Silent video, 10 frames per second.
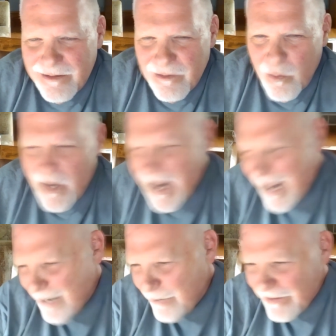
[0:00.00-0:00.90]
what
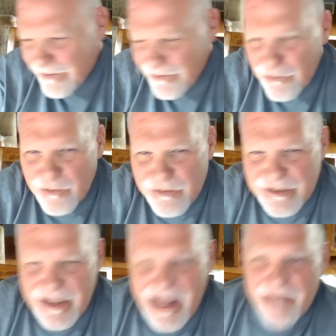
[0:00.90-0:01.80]
had been
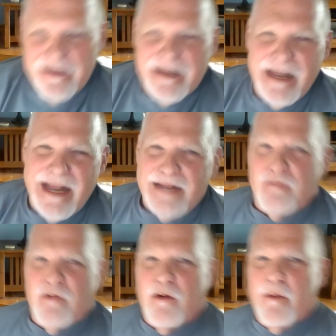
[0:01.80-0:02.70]
Yugoslavia
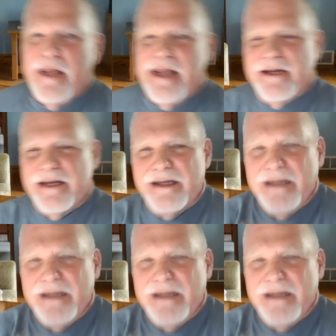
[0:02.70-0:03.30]
and Romania.